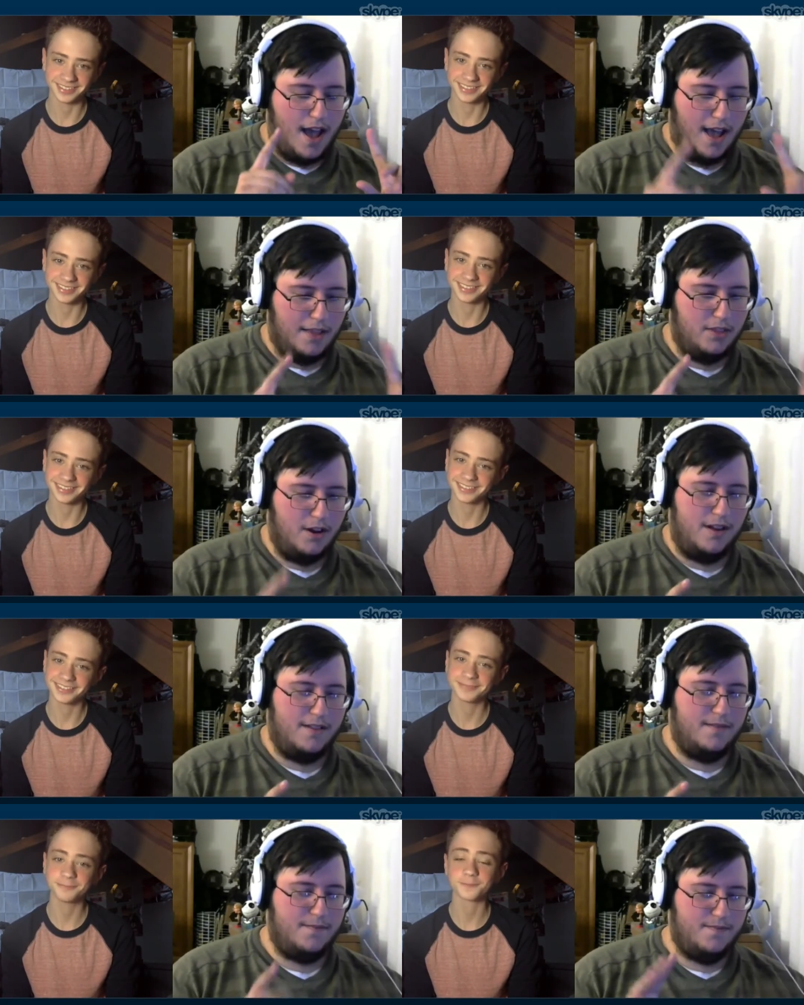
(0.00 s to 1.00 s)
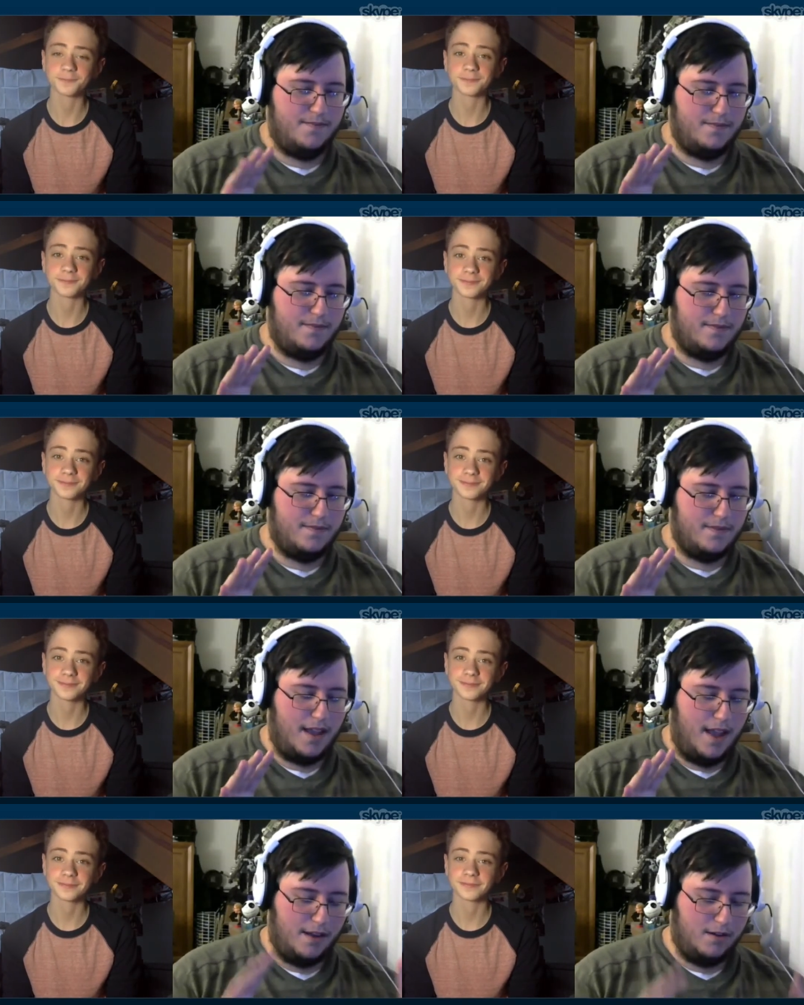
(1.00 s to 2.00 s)
Speaker 1: I thought,
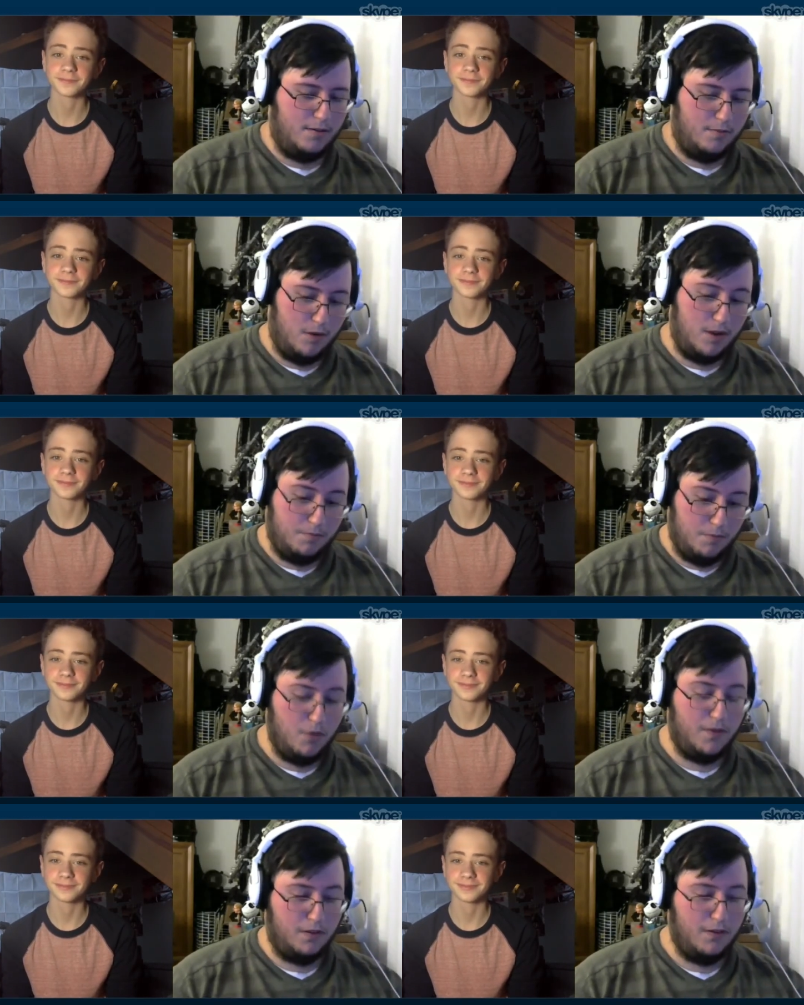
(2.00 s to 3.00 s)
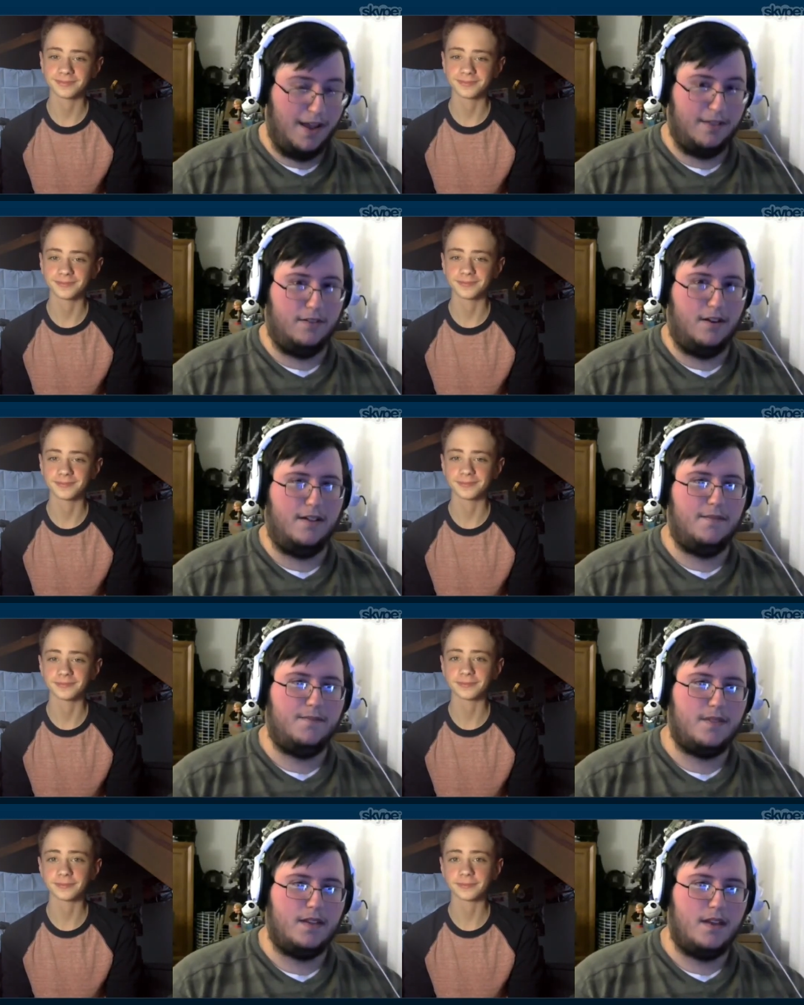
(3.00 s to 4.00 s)
I don't know what movie you guys saw,
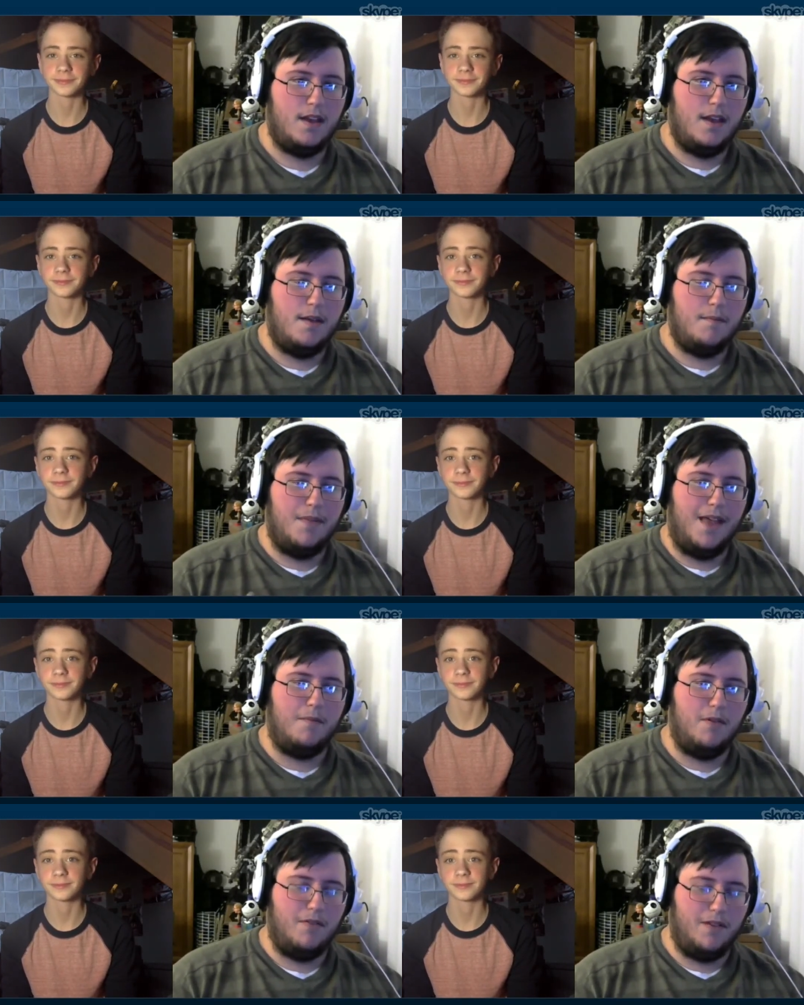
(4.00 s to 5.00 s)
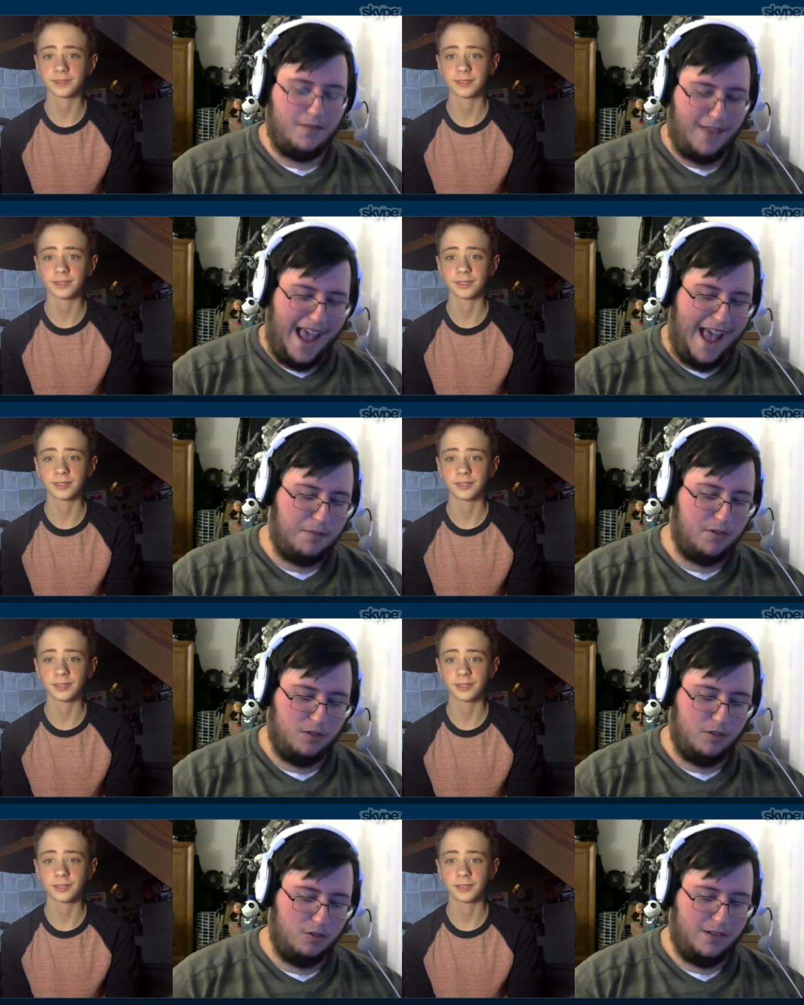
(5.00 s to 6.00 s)
but that movie was
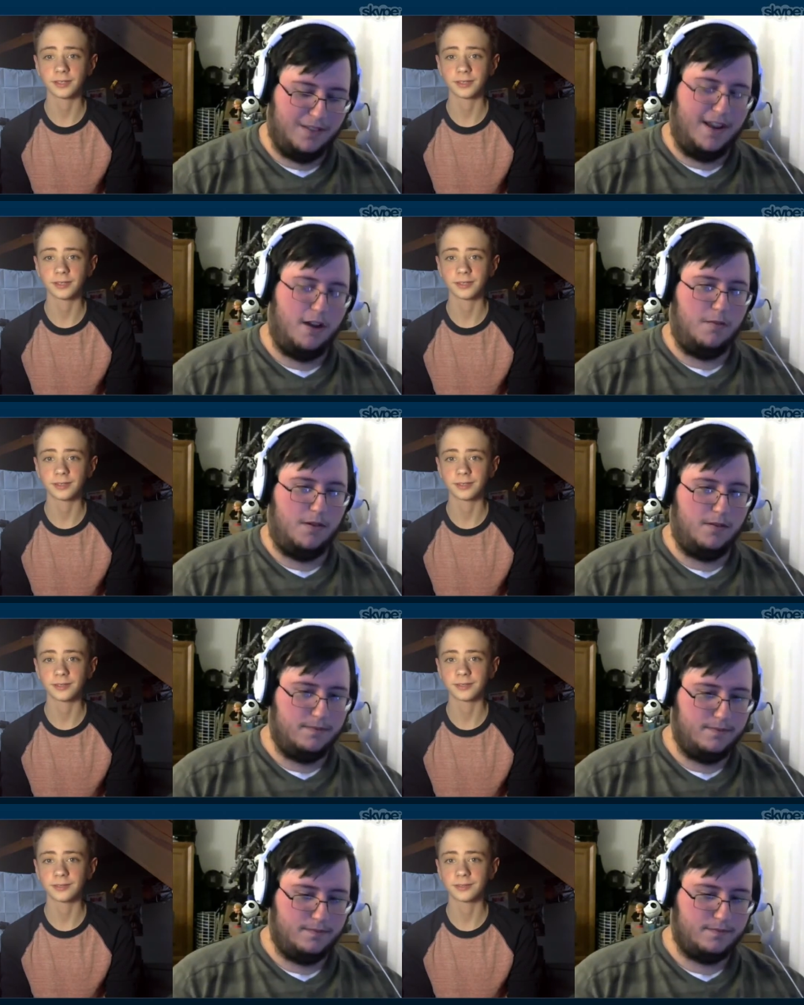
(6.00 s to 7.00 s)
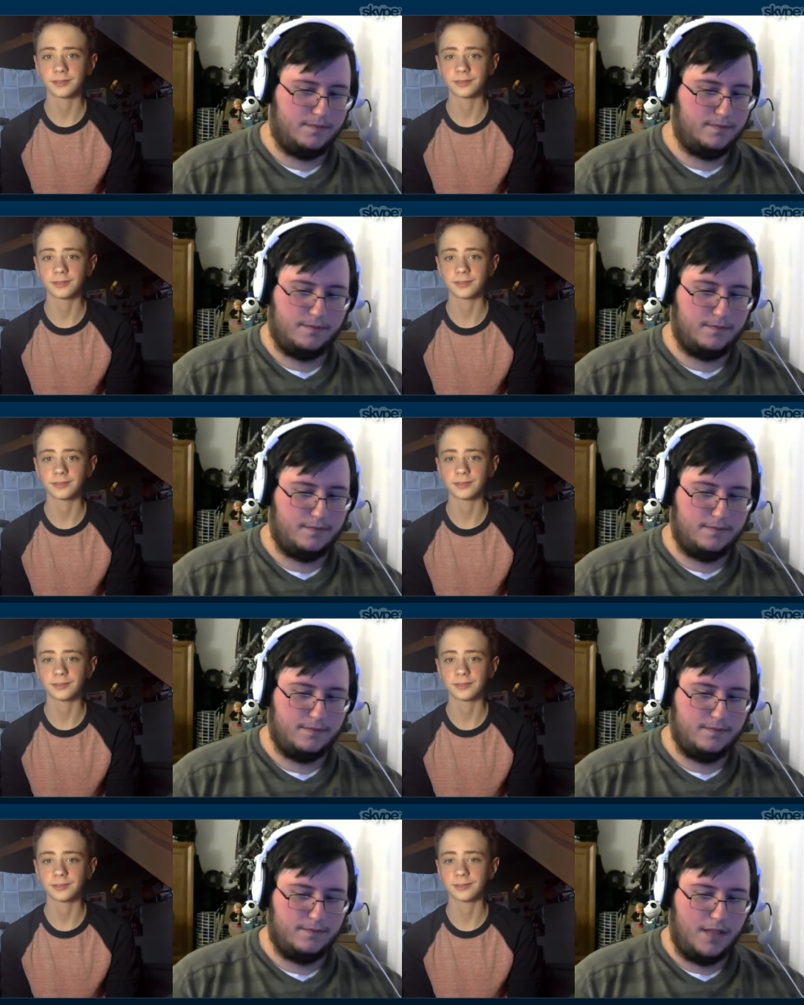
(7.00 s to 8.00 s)
absolutely terrible.
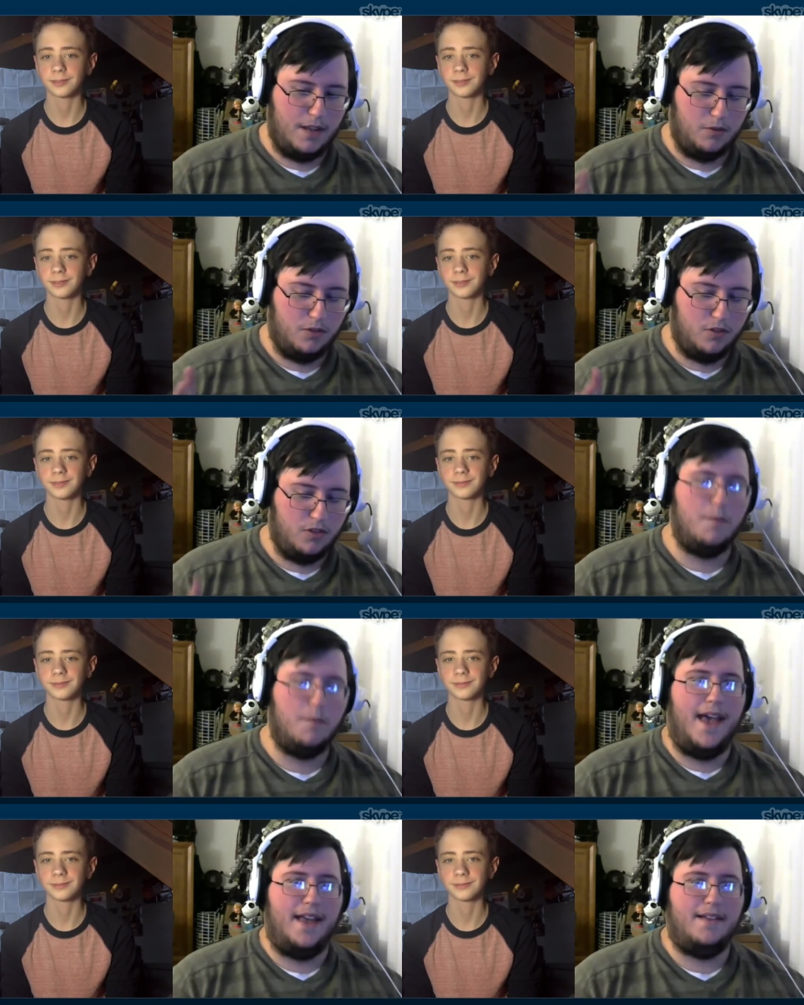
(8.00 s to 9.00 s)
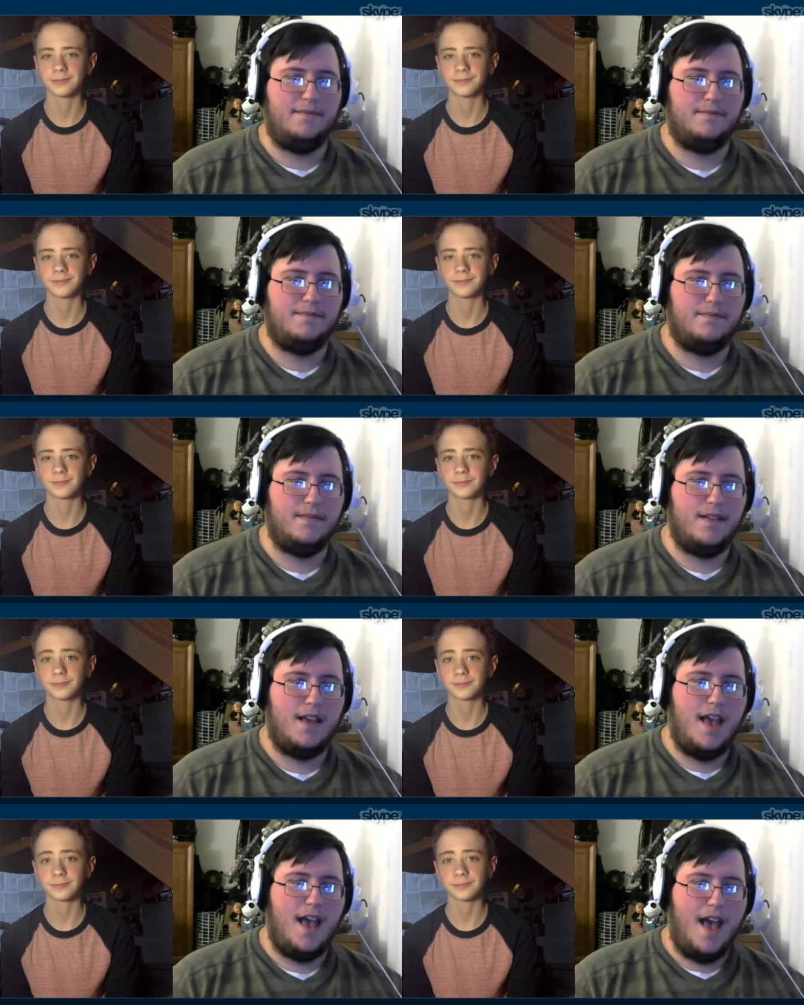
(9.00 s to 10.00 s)
It was so bad.
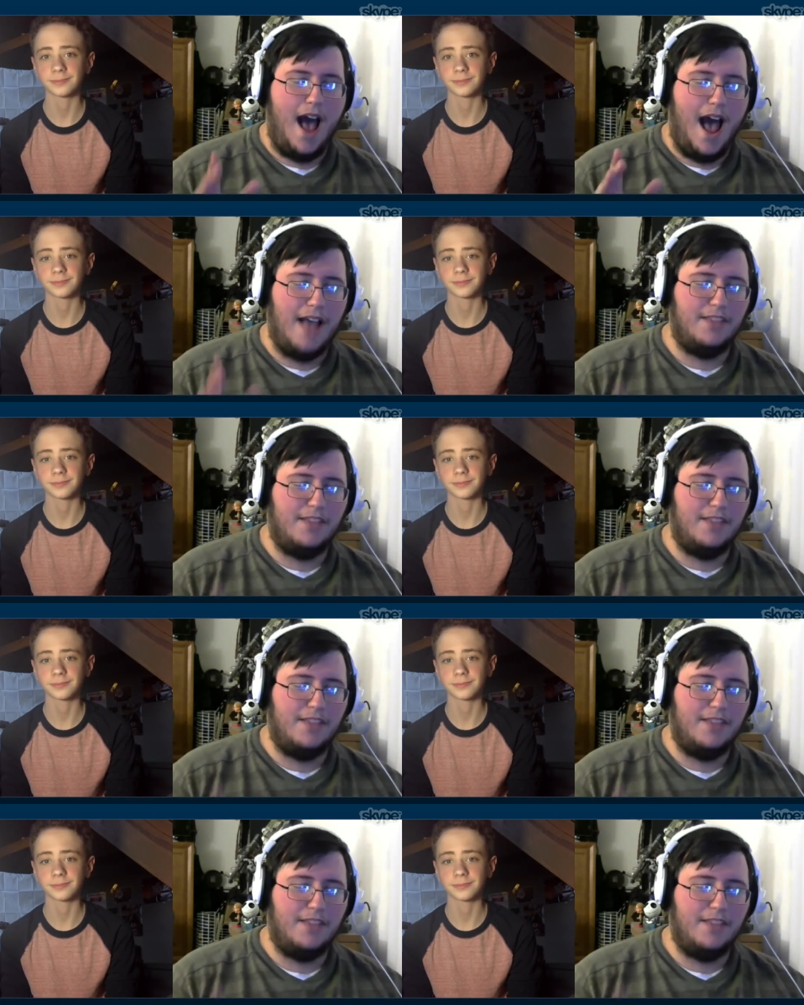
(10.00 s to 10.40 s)
I